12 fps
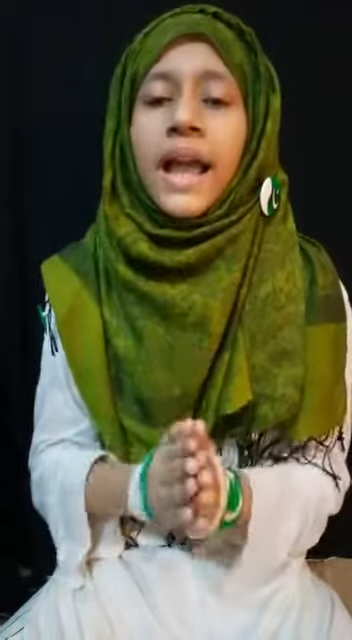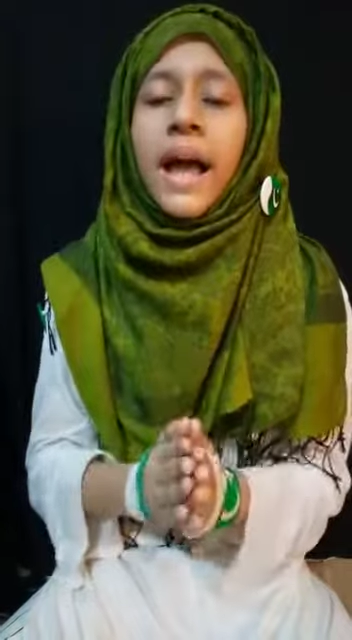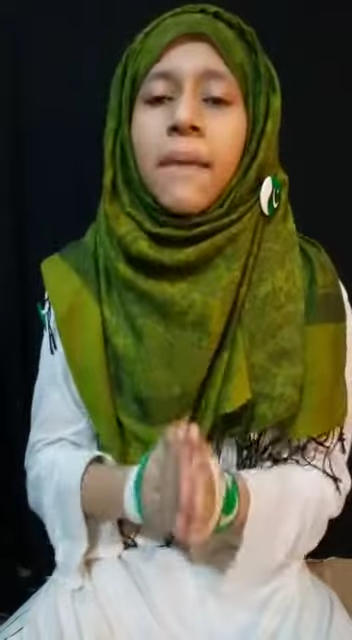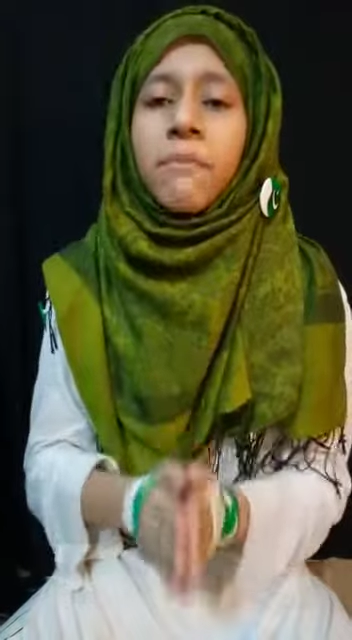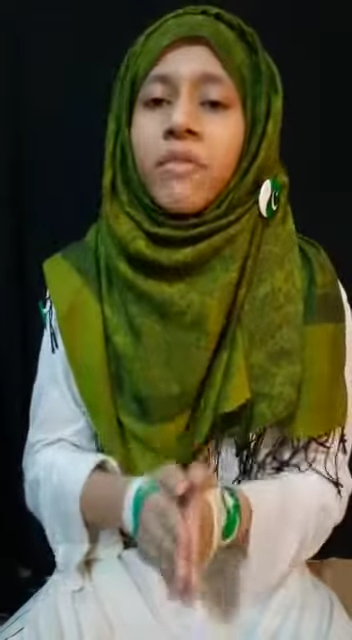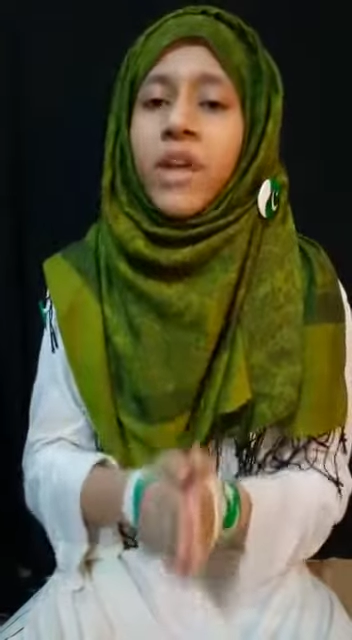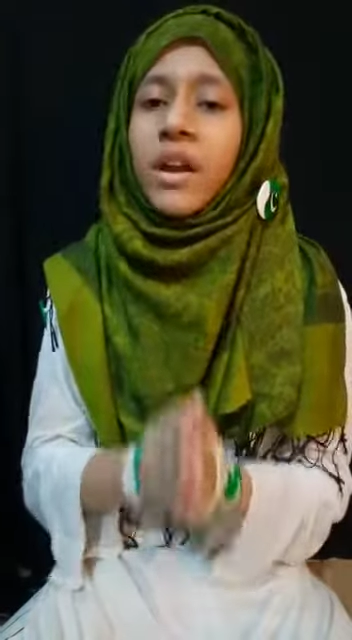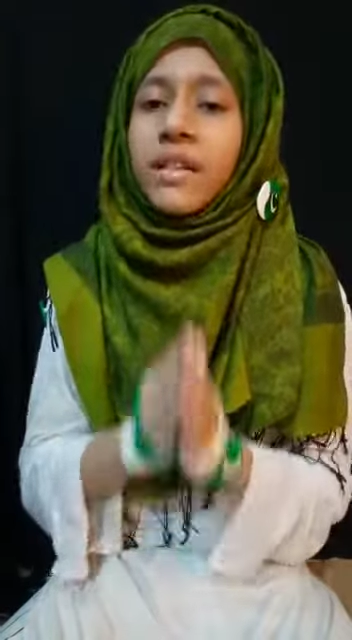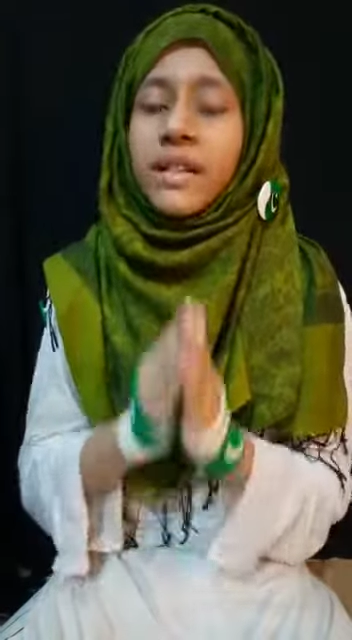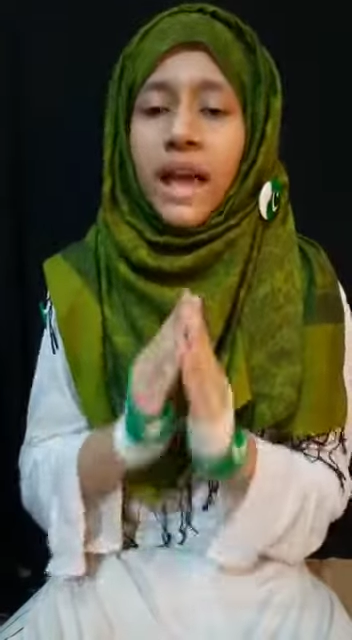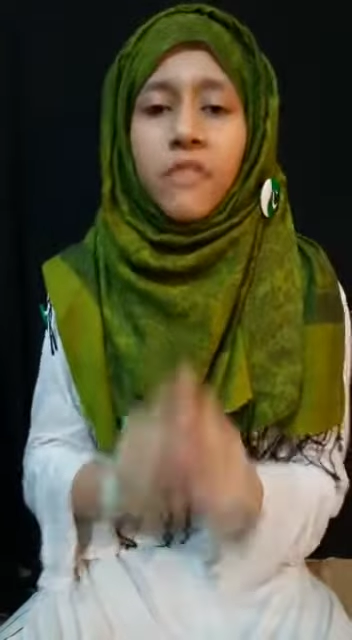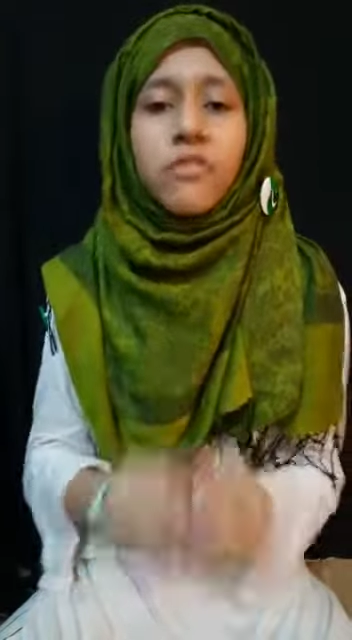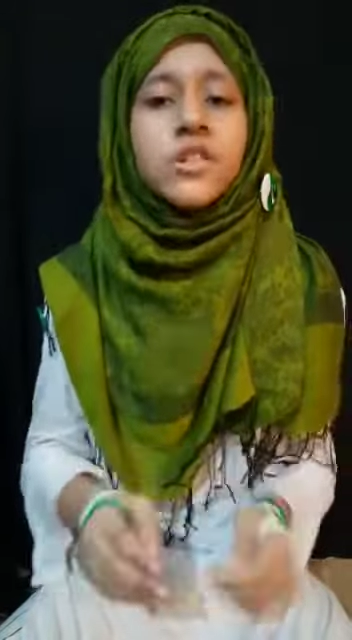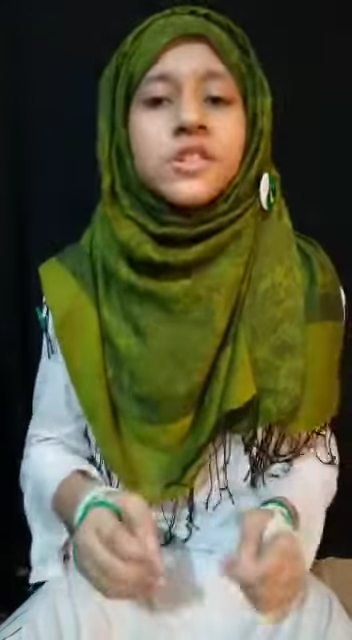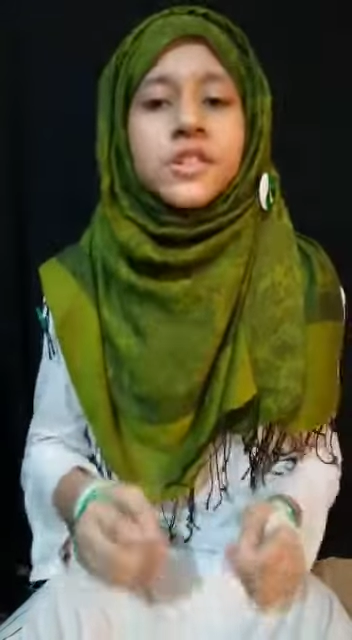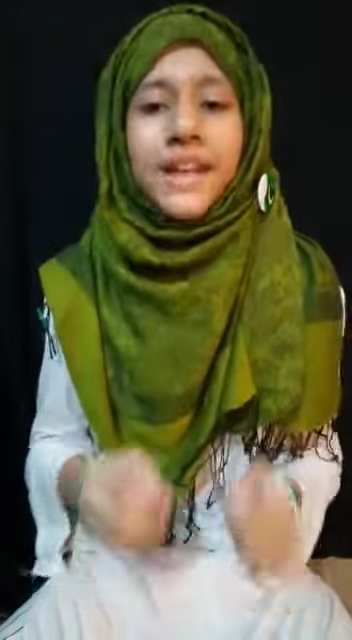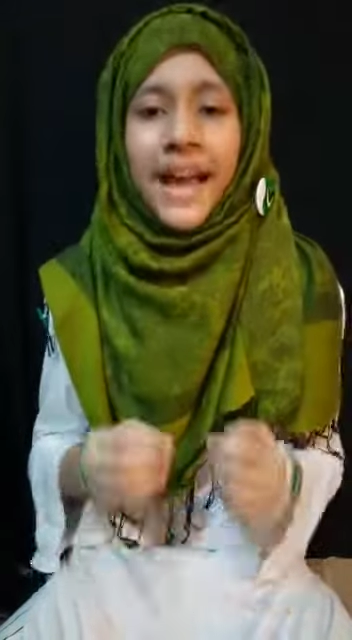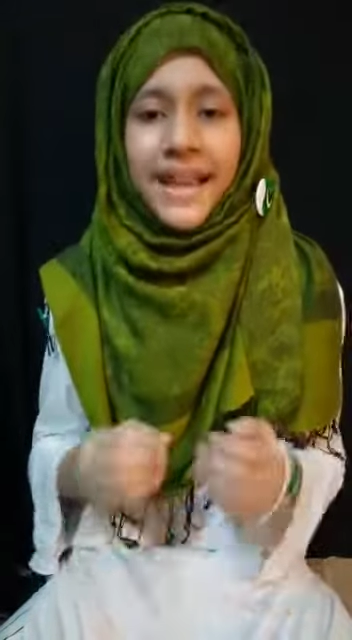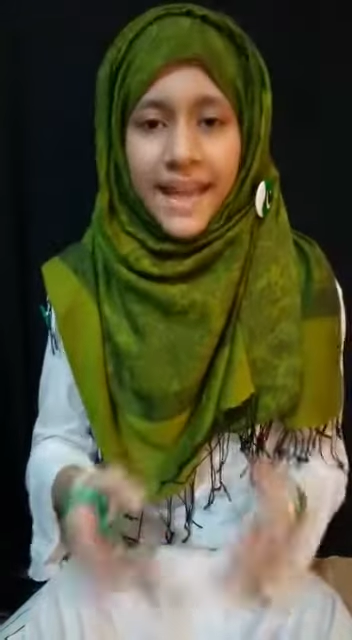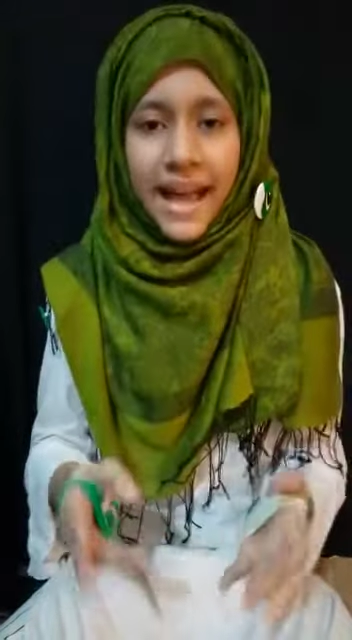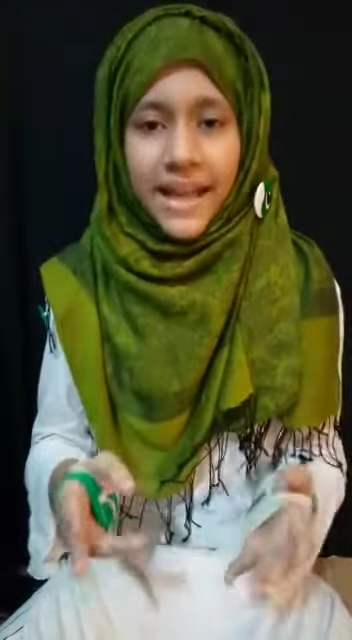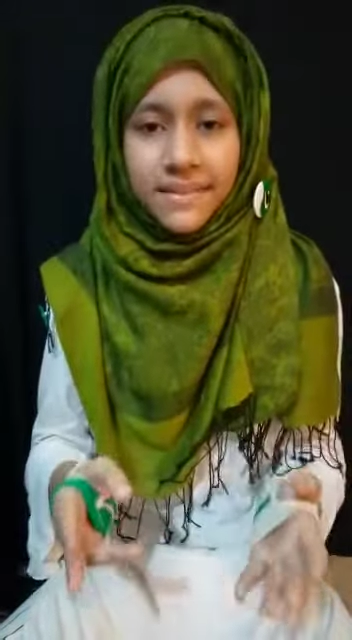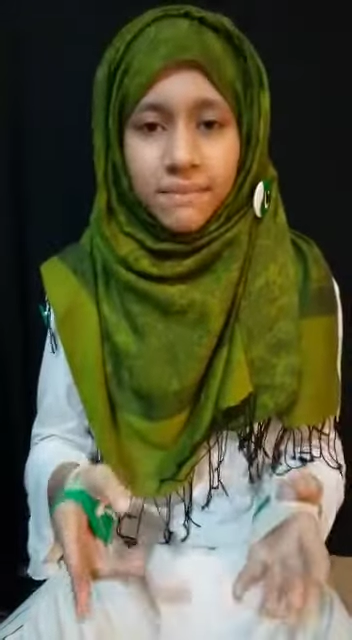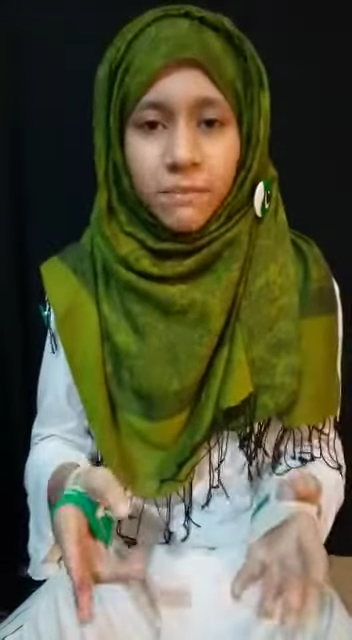I am very thankful to Qaeda
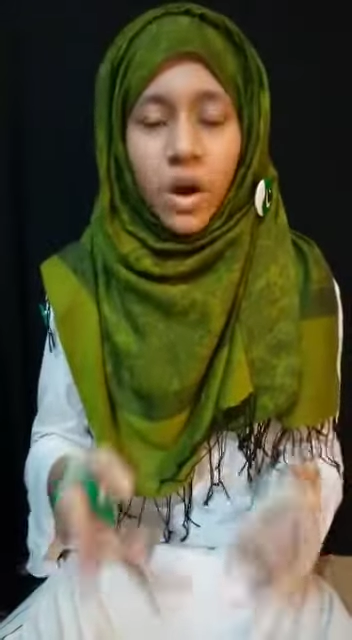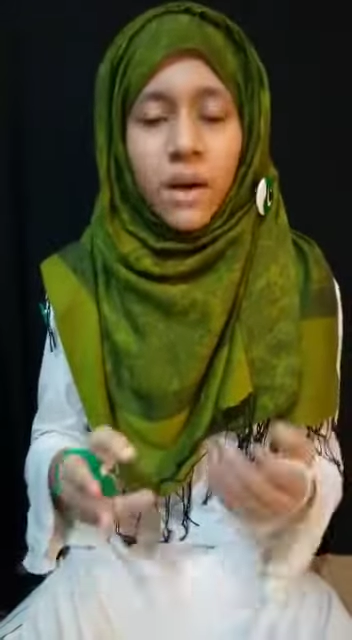Azam